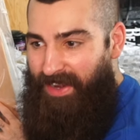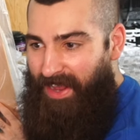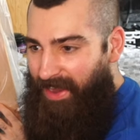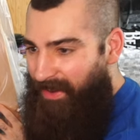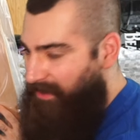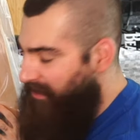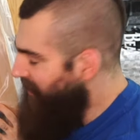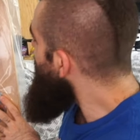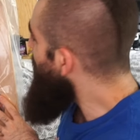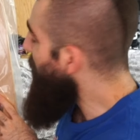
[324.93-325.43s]

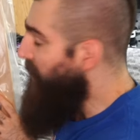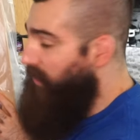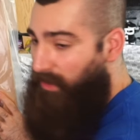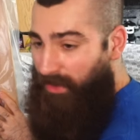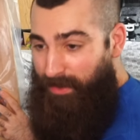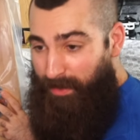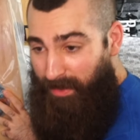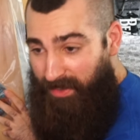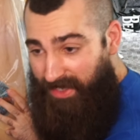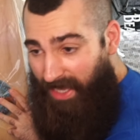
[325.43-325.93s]
now, Tony
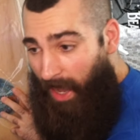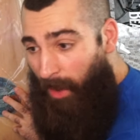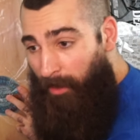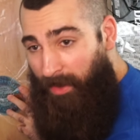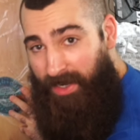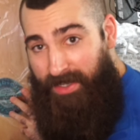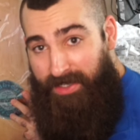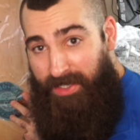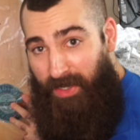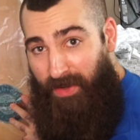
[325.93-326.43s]
Hawk's Pro Skater
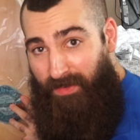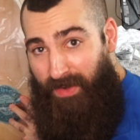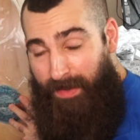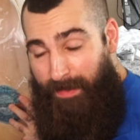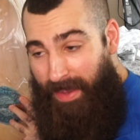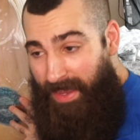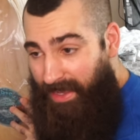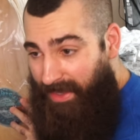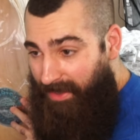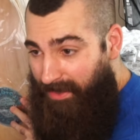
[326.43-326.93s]
1 and 2
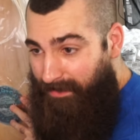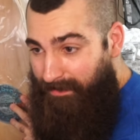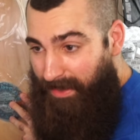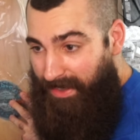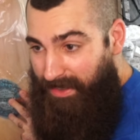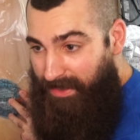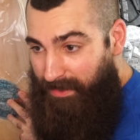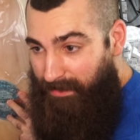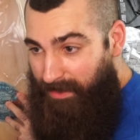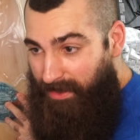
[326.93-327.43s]
Remake. Made some,